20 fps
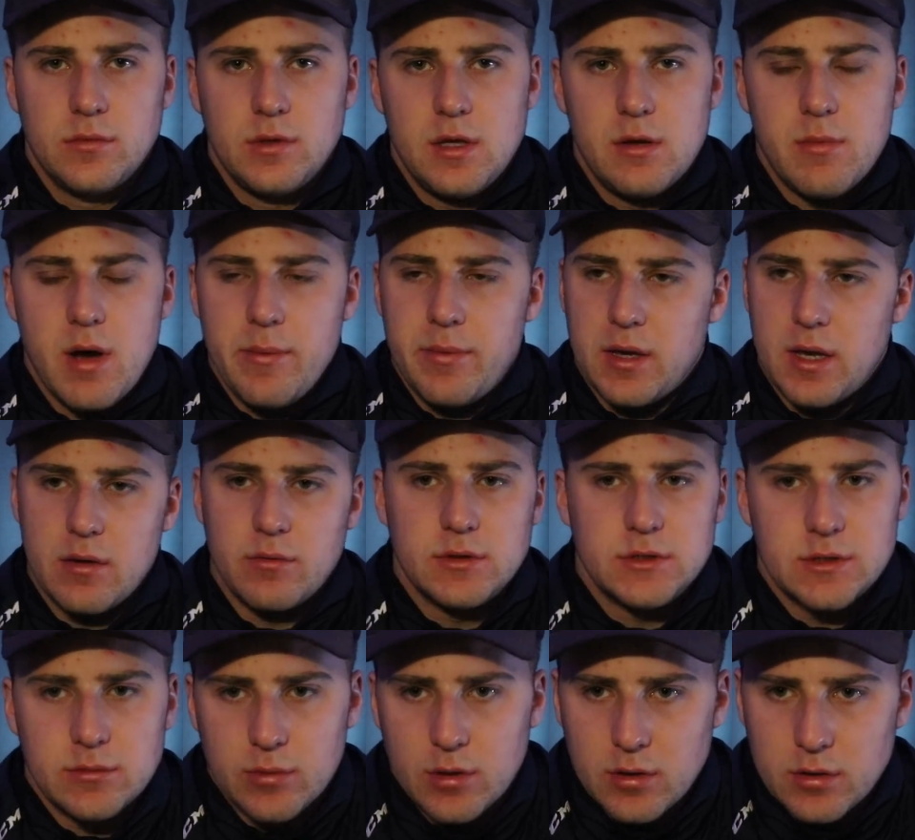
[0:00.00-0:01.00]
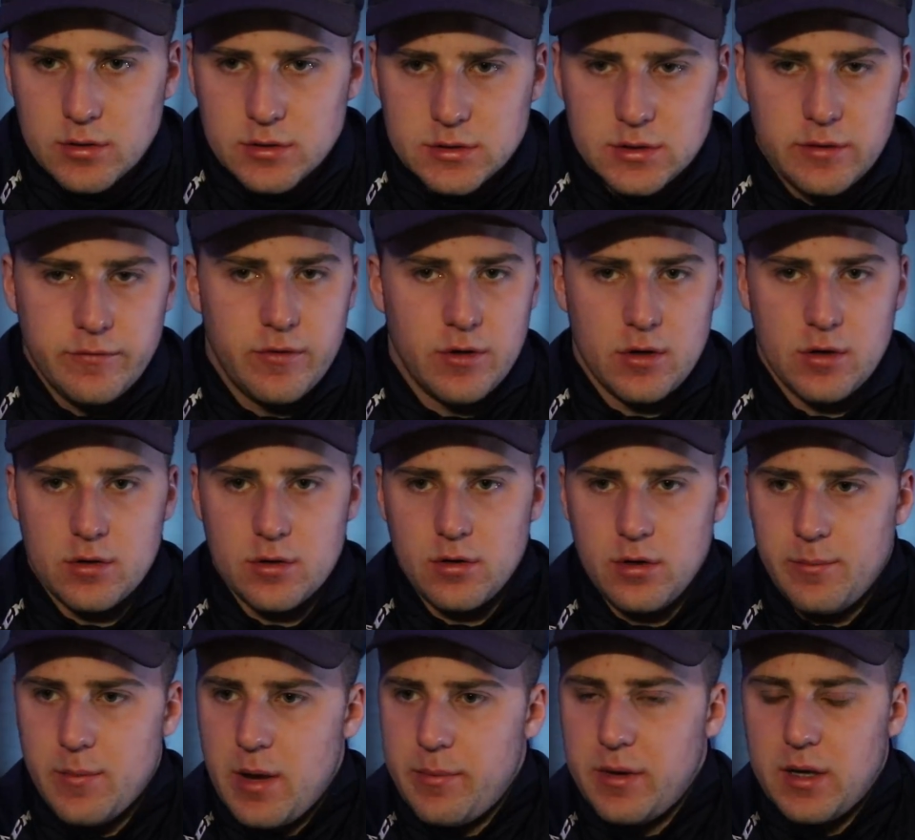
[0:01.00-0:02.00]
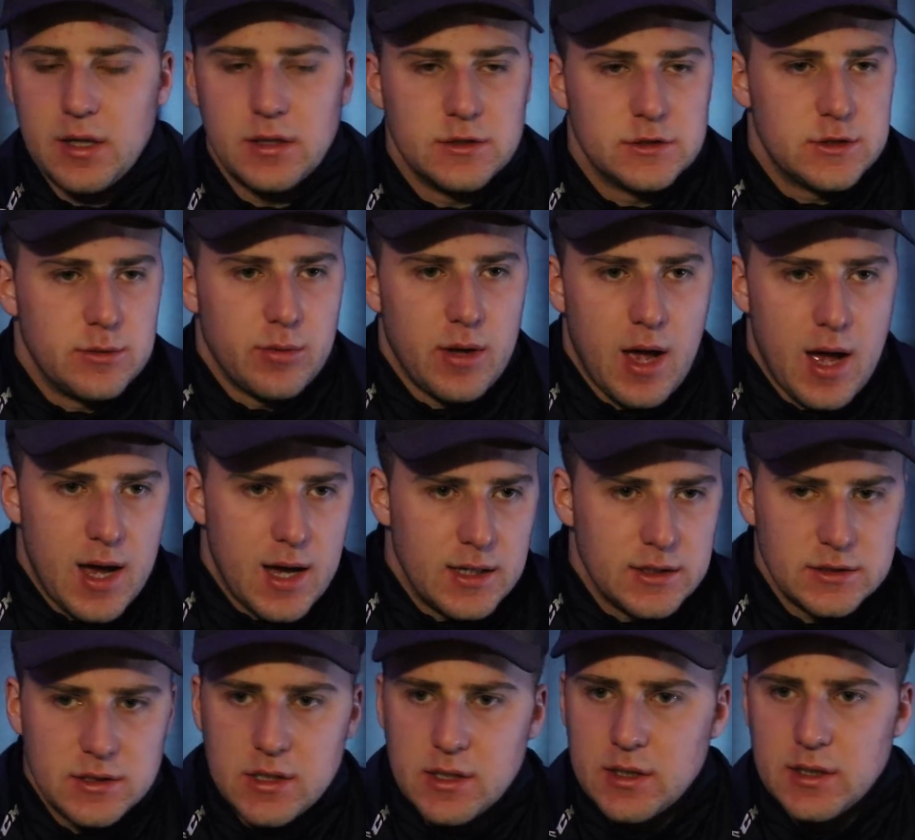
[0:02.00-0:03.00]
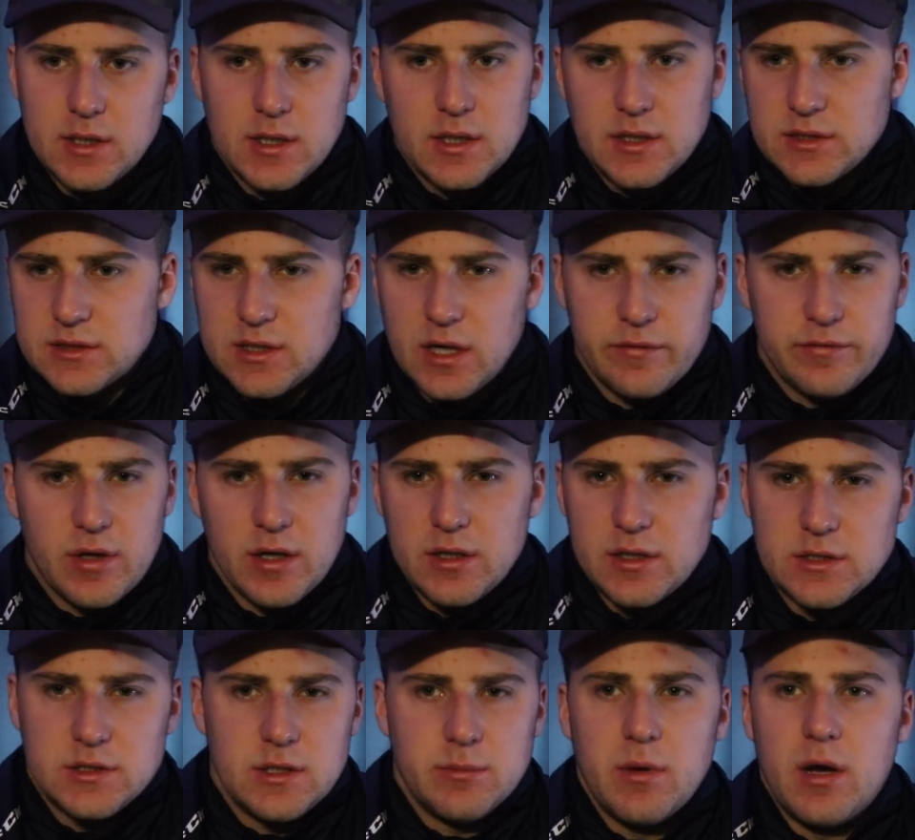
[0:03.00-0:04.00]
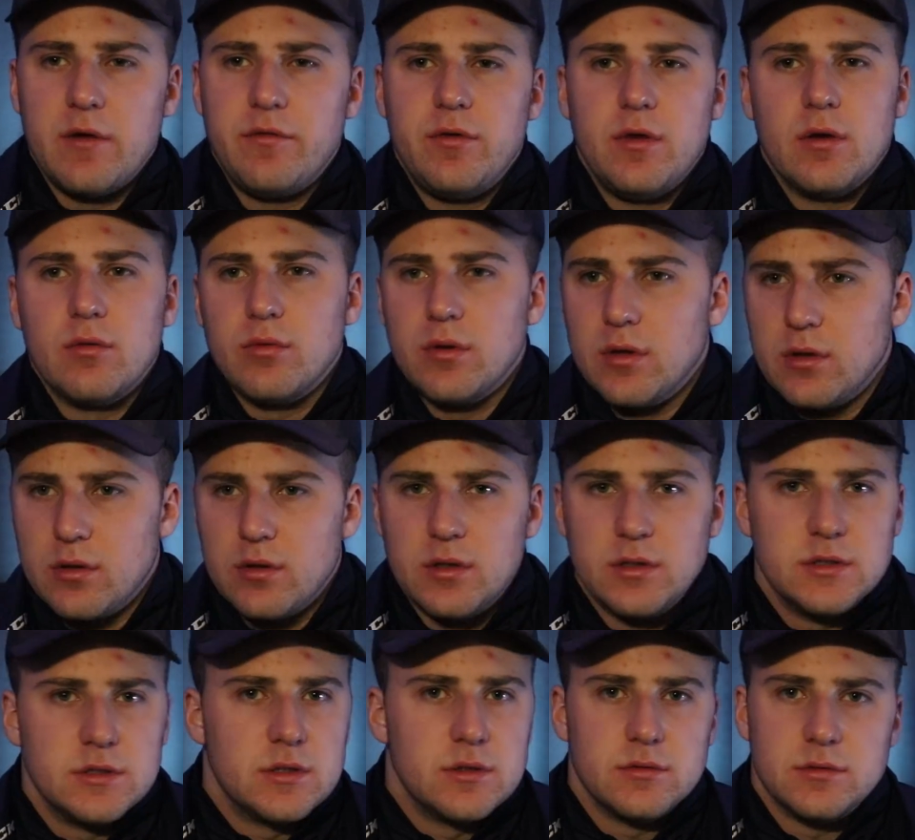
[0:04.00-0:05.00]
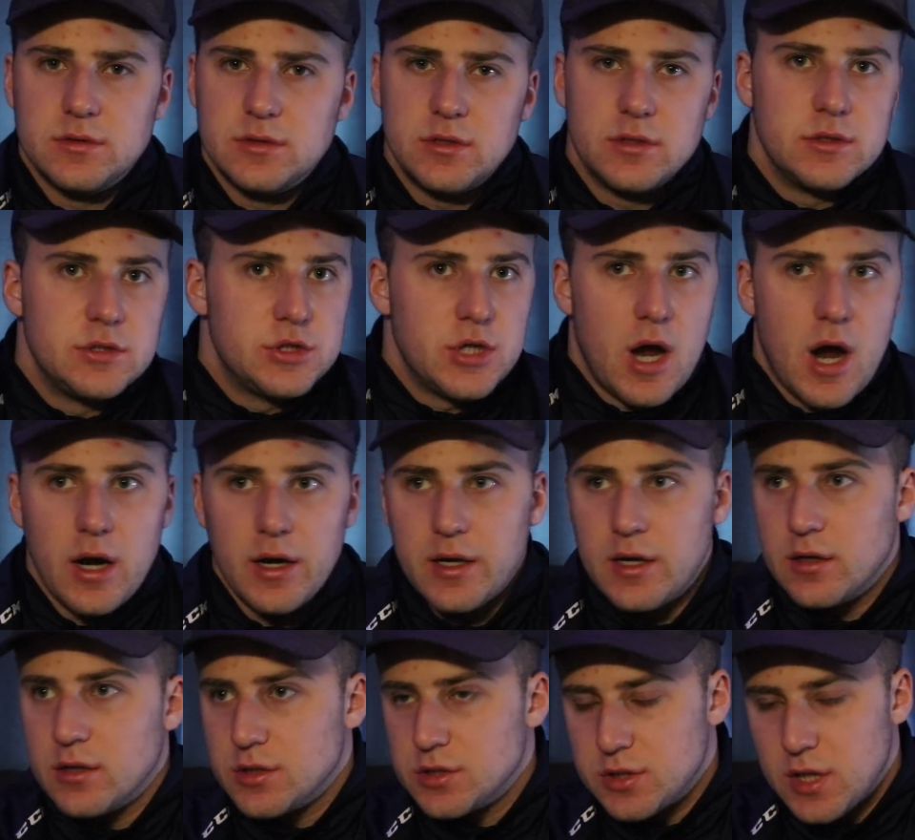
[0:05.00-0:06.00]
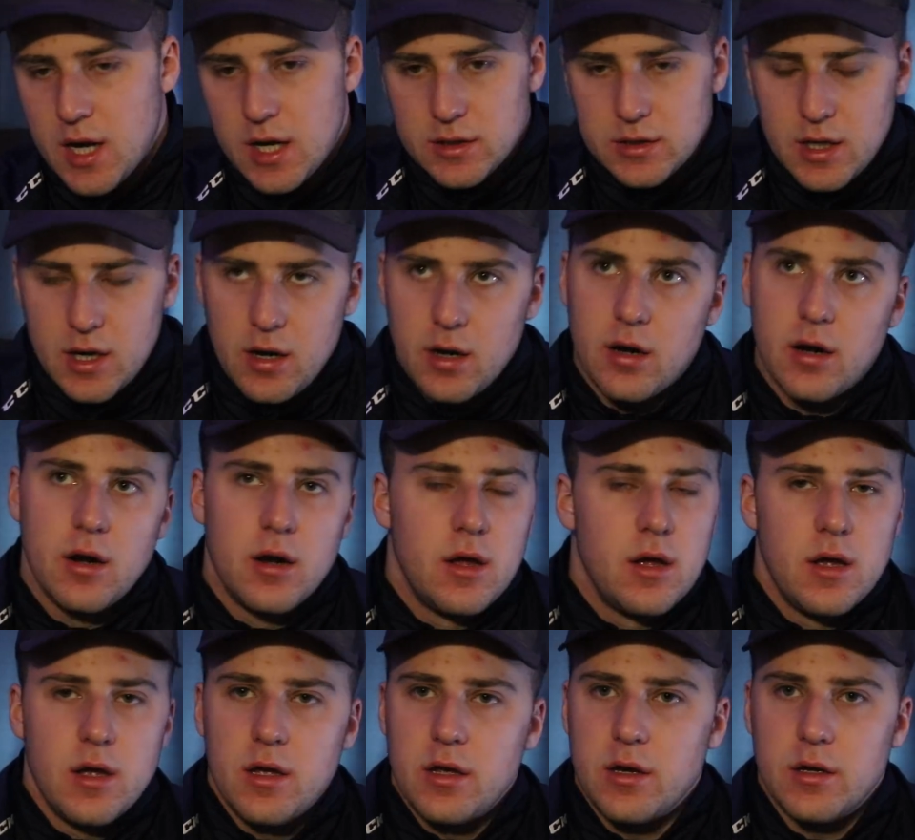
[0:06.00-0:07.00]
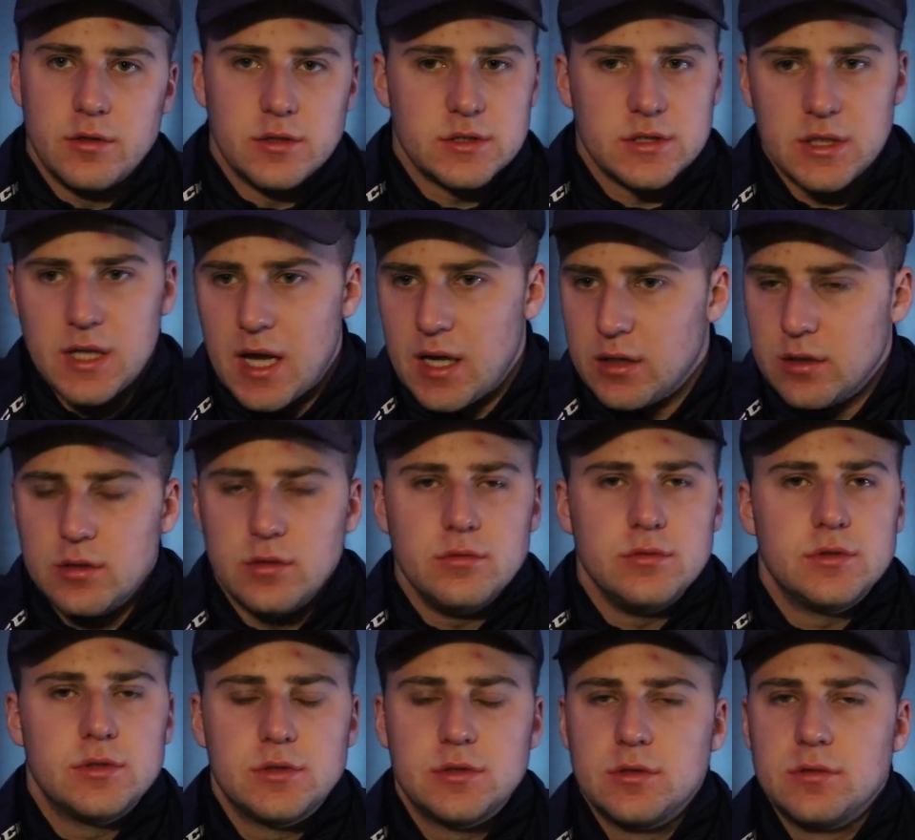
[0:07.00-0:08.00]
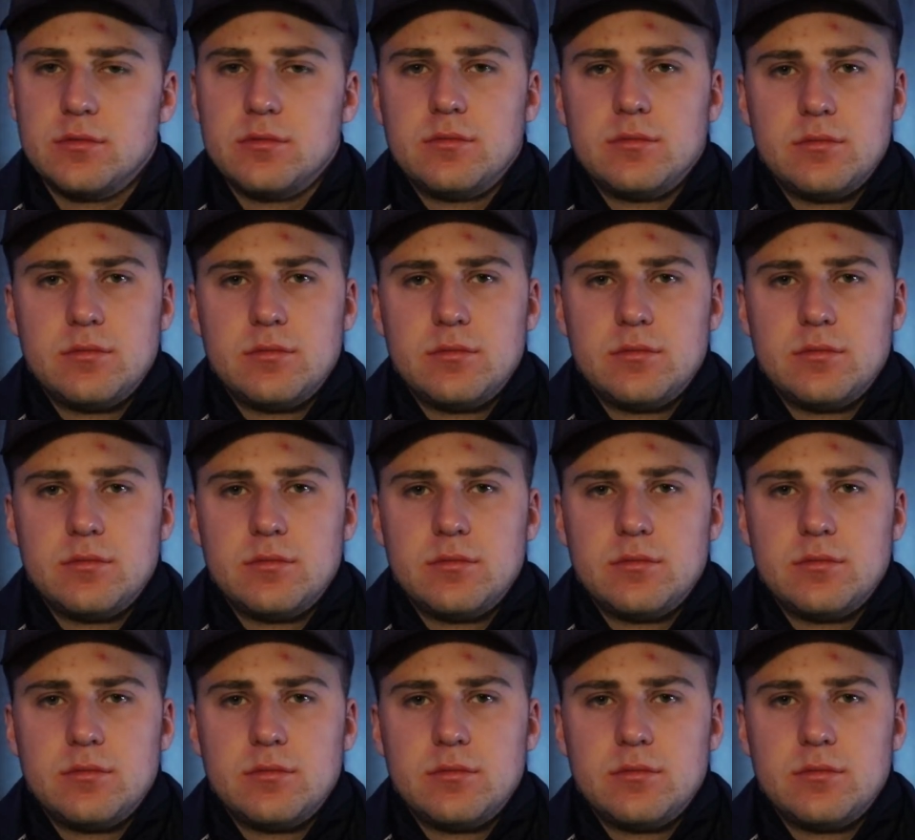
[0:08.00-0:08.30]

You might be getting with some girls. If you're a girl, you might be getting some guys. Stuff like this. You might feel real good. A shot here, a shot there. You're just letting loose.